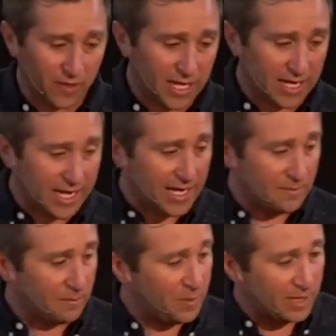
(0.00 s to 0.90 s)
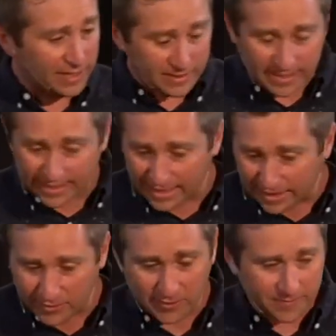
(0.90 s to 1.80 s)
God hadn't been
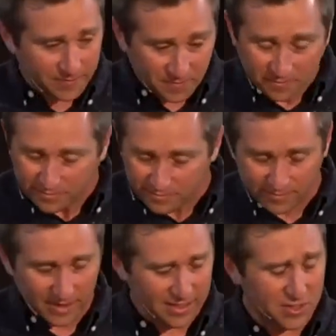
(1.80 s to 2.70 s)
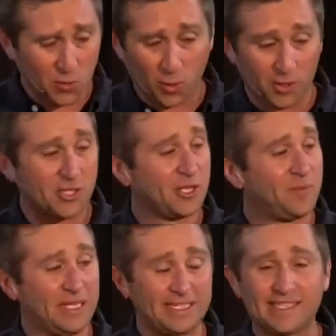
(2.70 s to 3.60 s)
together to worship
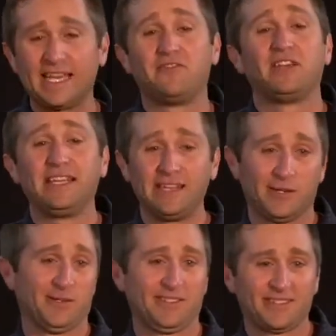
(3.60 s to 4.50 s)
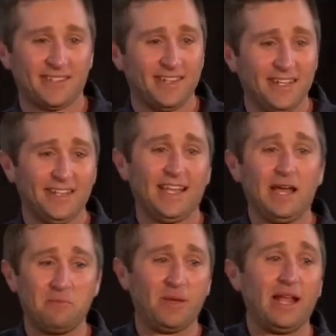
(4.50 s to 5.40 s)
in 70 years. They
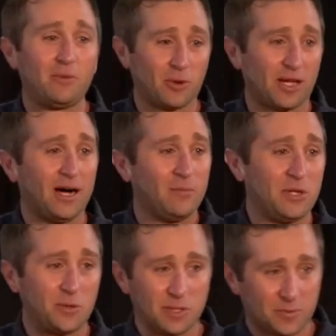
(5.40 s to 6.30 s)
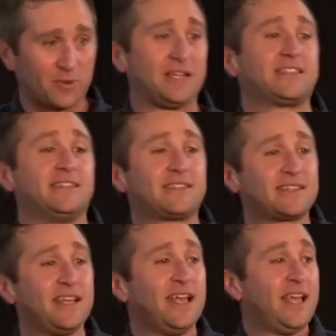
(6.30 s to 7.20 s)
hadn't been able to come into his presence
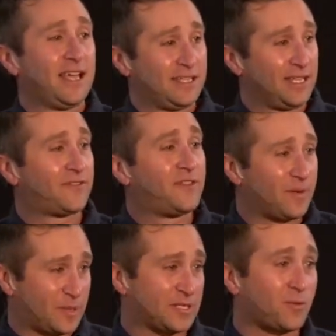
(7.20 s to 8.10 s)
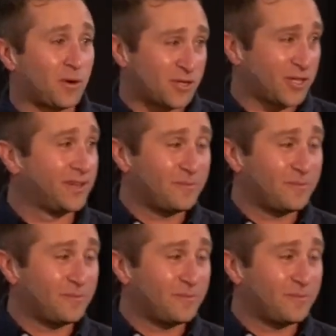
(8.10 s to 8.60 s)
and lift up his worship.